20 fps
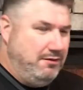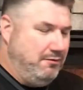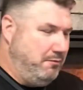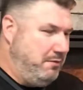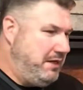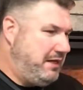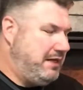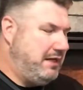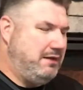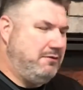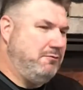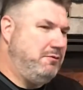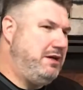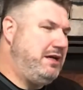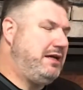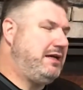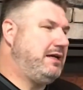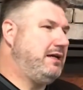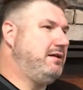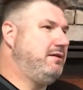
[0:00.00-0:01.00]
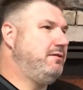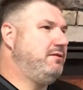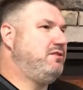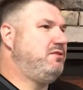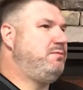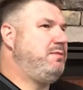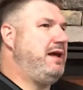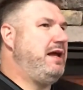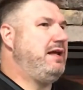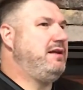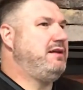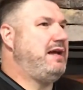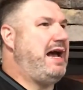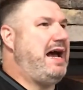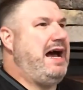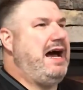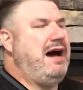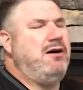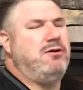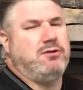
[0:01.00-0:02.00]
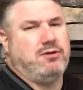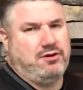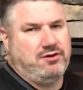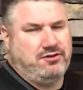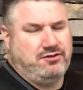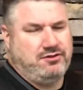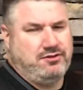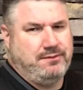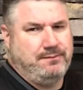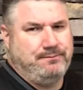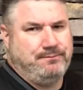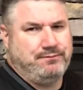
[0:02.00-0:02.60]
We could spend hours